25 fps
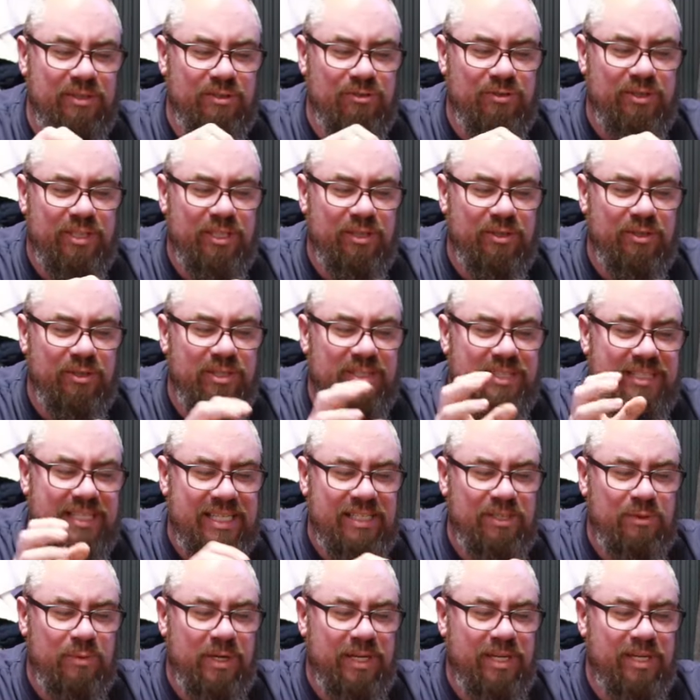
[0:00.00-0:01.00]
Looks really good,
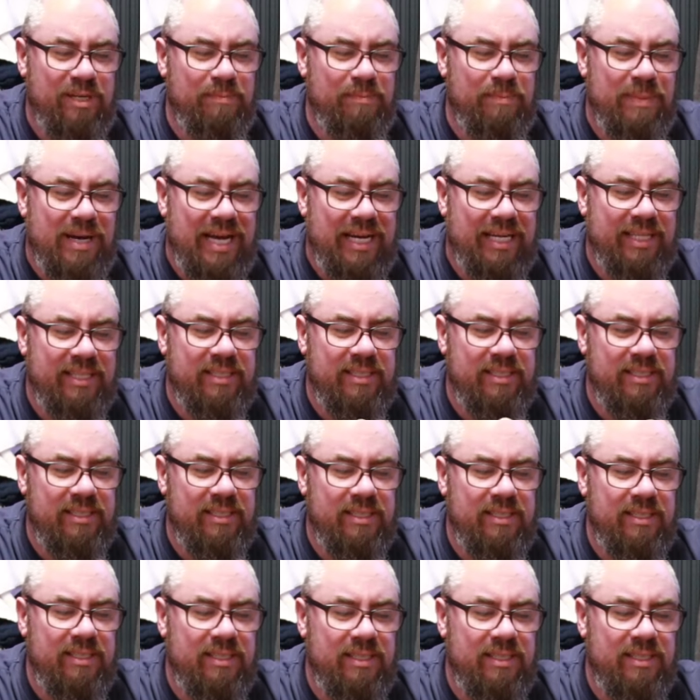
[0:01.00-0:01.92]
stays quite compact.